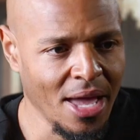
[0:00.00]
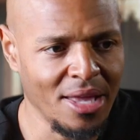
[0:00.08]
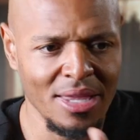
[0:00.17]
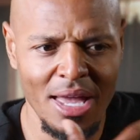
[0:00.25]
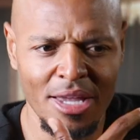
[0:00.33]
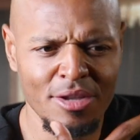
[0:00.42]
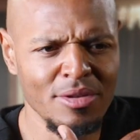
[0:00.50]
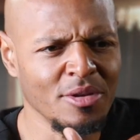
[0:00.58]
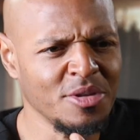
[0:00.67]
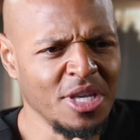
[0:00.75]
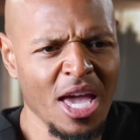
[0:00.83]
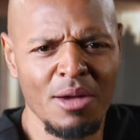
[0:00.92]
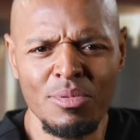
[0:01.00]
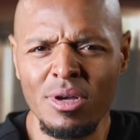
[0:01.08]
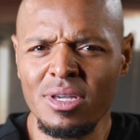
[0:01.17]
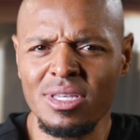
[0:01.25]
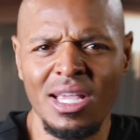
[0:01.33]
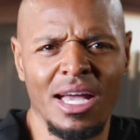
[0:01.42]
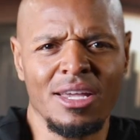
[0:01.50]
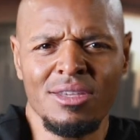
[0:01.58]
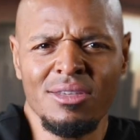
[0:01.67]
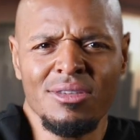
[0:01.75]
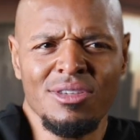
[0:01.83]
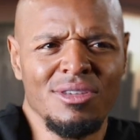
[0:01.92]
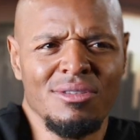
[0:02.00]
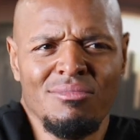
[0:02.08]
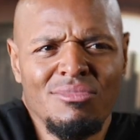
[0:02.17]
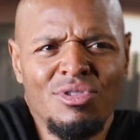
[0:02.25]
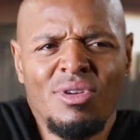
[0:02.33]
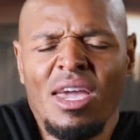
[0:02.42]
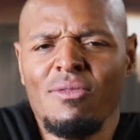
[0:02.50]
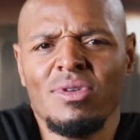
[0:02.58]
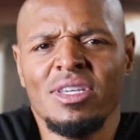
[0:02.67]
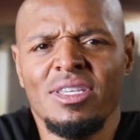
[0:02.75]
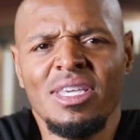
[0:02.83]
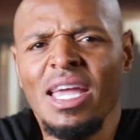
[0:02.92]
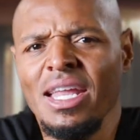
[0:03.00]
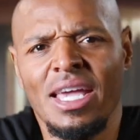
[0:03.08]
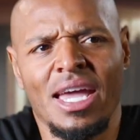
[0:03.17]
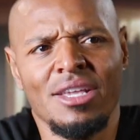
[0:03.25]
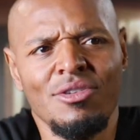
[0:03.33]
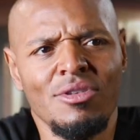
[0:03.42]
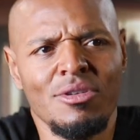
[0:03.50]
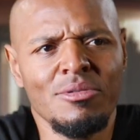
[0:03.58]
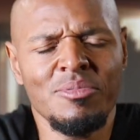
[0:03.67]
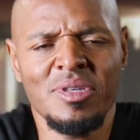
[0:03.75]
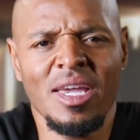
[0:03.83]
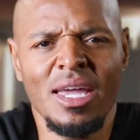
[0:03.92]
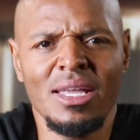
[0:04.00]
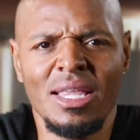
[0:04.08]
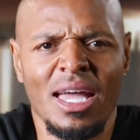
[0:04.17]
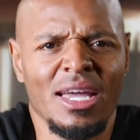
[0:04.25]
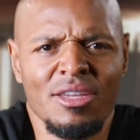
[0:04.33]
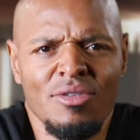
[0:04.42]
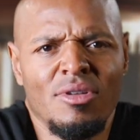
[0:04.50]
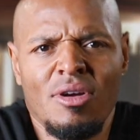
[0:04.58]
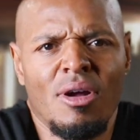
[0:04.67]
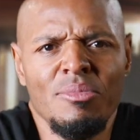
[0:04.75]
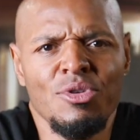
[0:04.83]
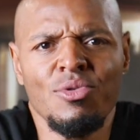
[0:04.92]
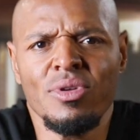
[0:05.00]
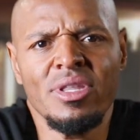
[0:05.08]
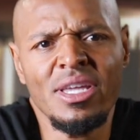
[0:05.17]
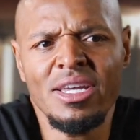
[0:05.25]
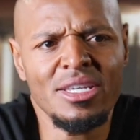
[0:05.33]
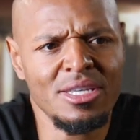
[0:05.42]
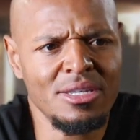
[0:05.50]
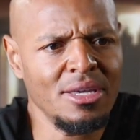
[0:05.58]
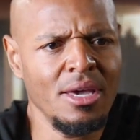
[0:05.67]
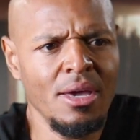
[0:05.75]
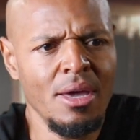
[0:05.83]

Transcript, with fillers: and like you know sam cooke is like you can't really say that. You know what I'm saying? Like, you know, I'm doing this.